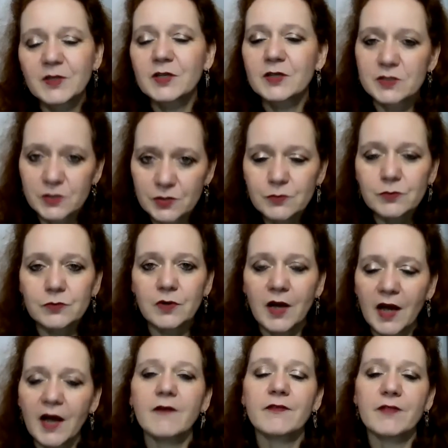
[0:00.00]
Because you
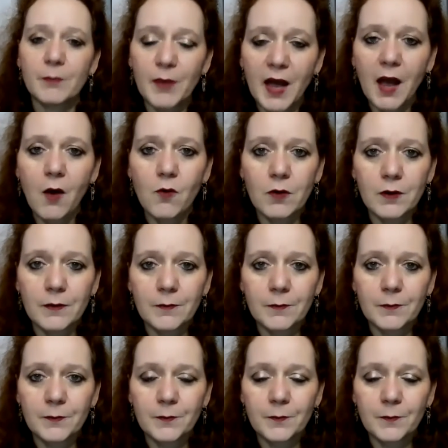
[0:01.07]
have the power.